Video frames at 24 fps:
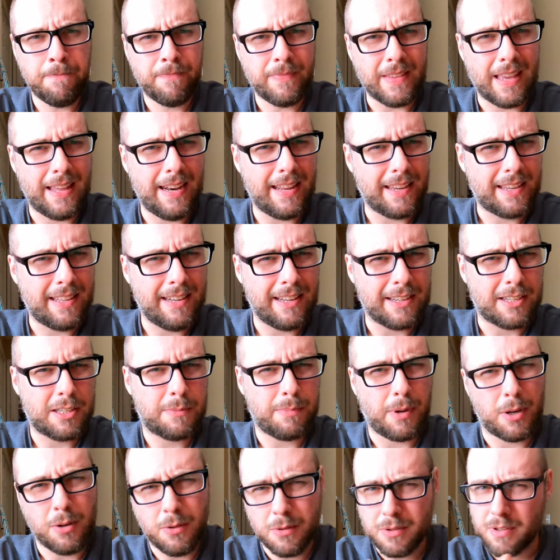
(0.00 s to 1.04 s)
and it can
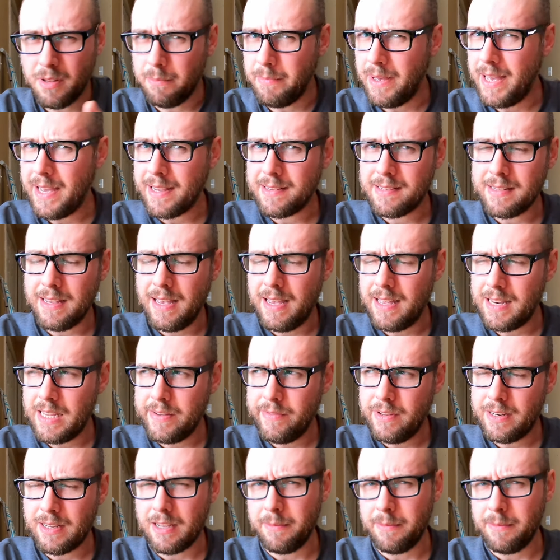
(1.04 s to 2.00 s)
expose the backside of it.